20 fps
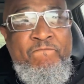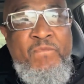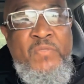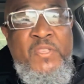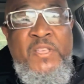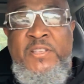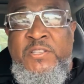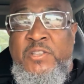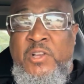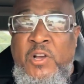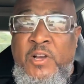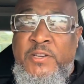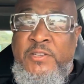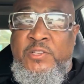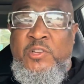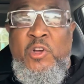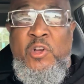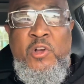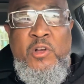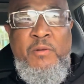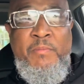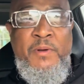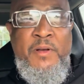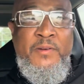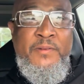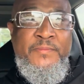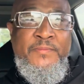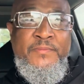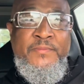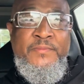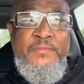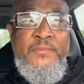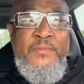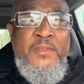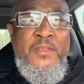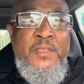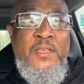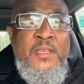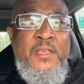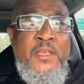it's hard to talk about.
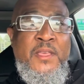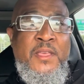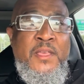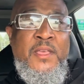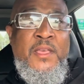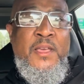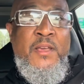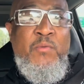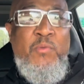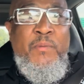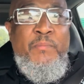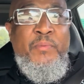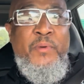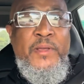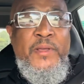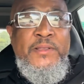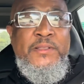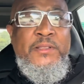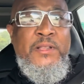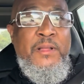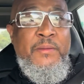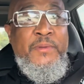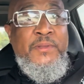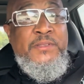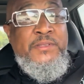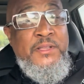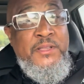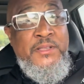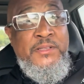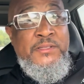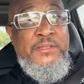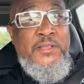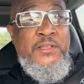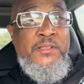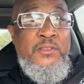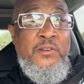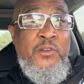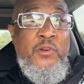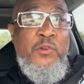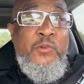And what brings it up, it's
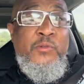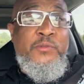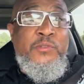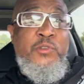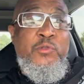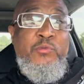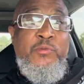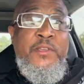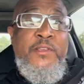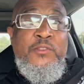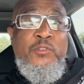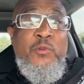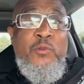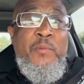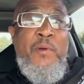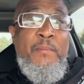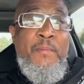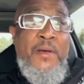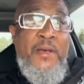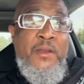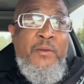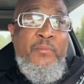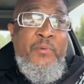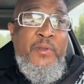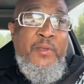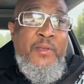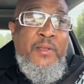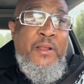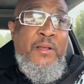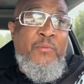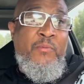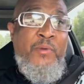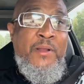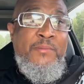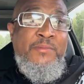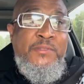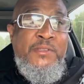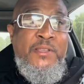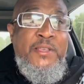you know, two things on my mind to bring it up. When I'm